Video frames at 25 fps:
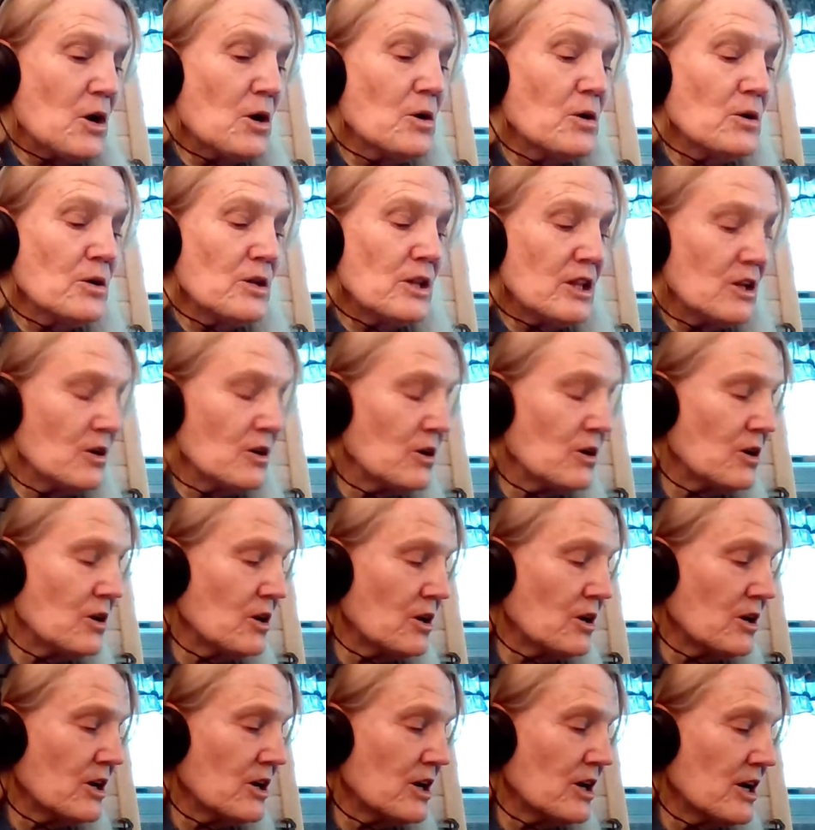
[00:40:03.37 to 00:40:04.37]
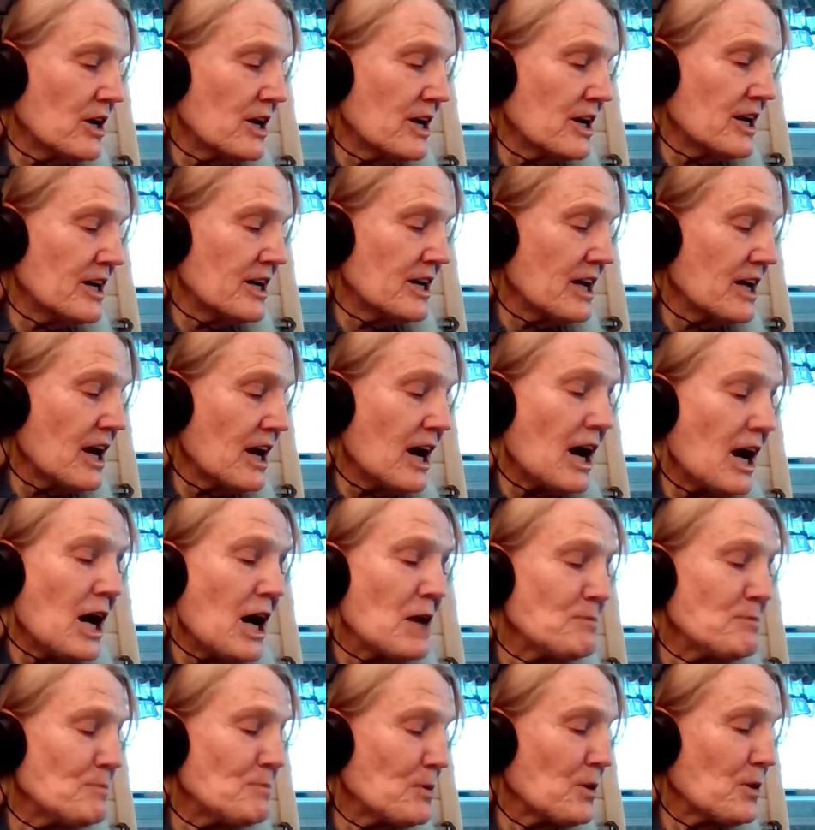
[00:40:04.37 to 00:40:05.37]
Oh Lord,
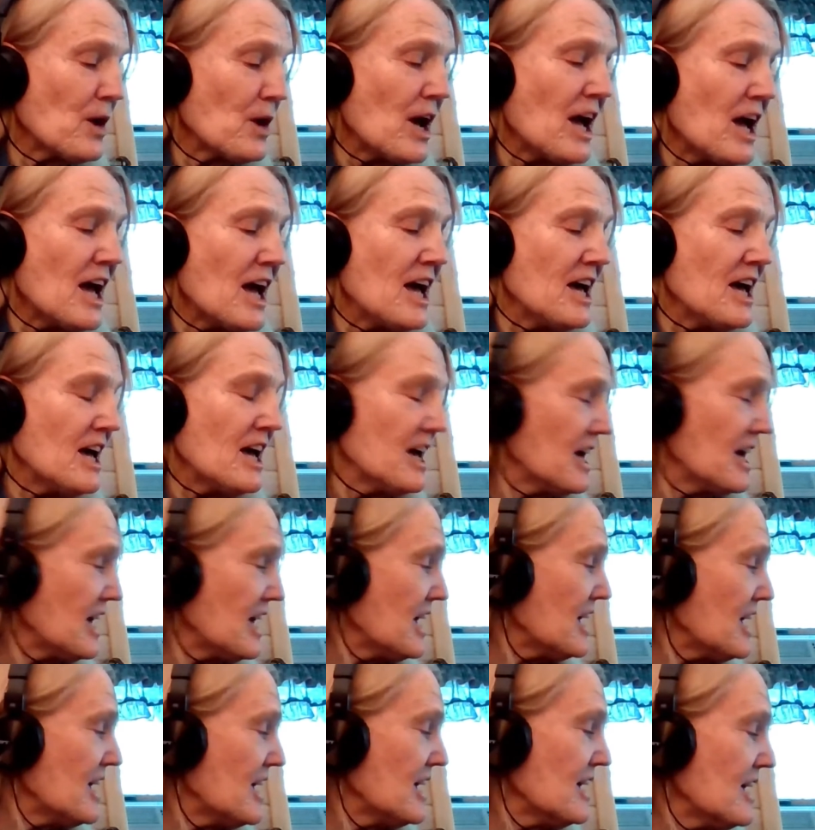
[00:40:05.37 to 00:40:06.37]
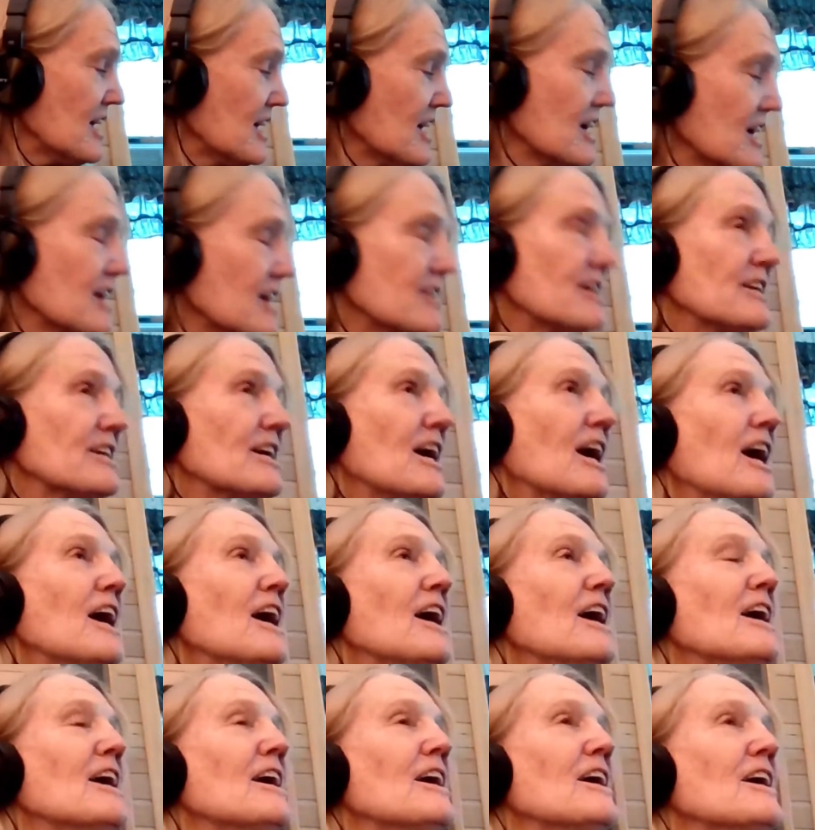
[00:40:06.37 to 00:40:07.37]
I pray that
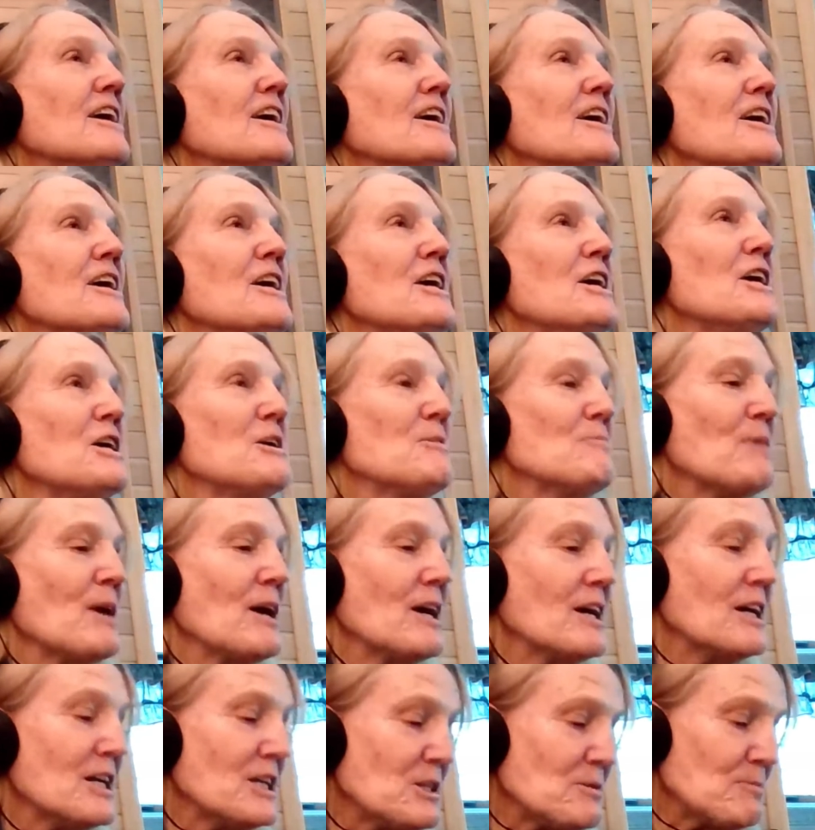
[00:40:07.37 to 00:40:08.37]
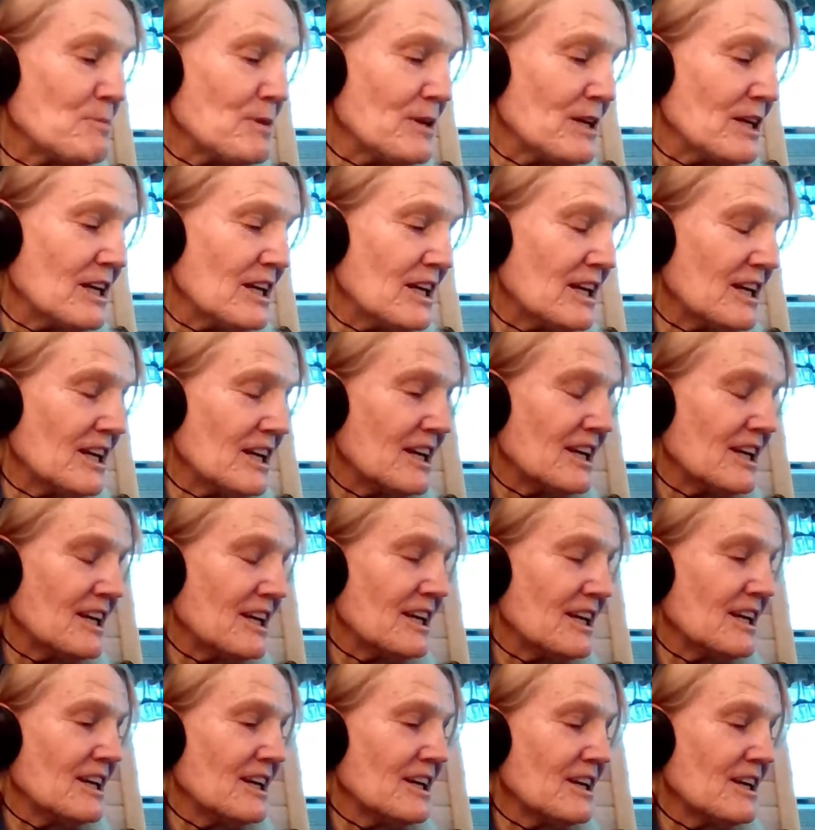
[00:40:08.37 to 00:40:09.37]
I might
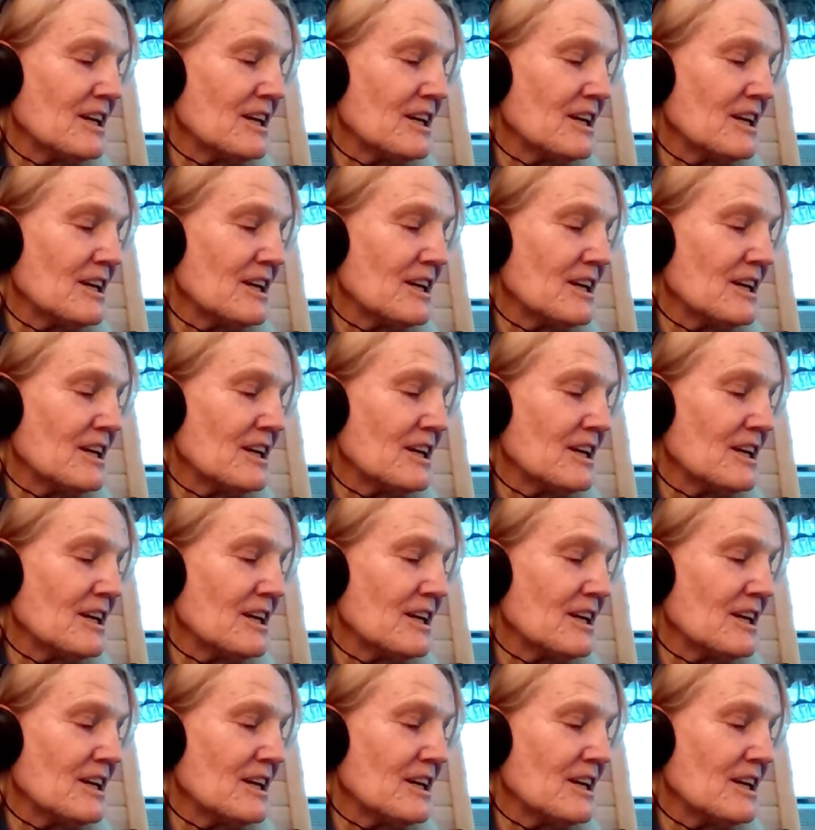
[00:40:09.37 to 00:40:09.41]
be